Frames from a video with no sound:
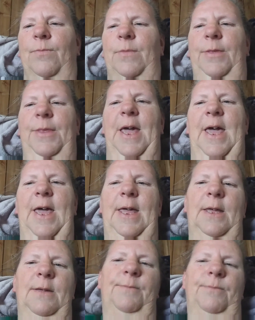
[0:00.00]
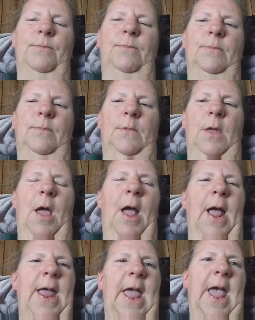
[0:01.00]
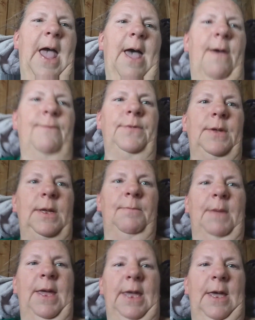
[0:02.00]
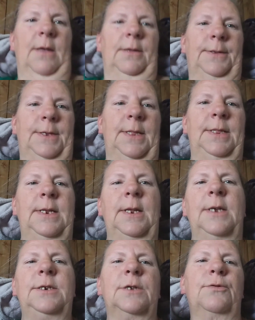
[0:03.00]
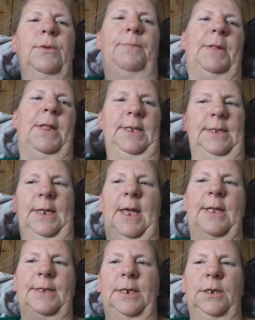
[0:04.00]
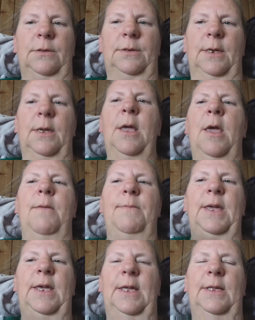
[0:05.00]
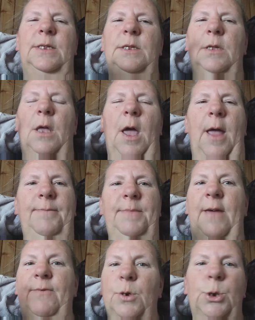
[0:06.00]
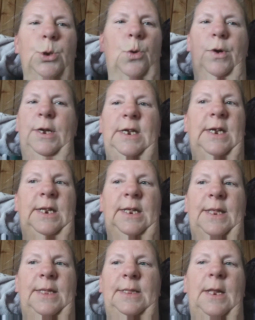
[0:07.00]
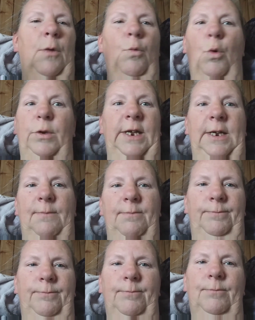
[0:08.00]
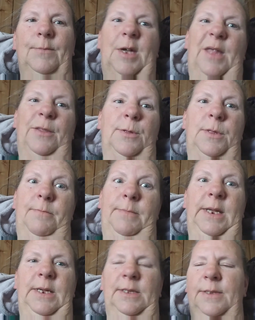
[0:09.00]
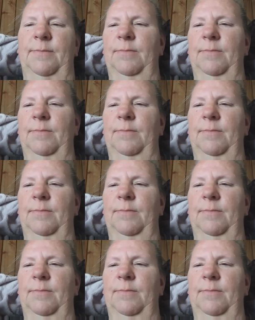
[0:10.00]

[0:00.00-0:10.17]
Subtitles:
that I have in my house. And then I just replace it as I use it. Because I'm never storing anything that I won't eat other than beans.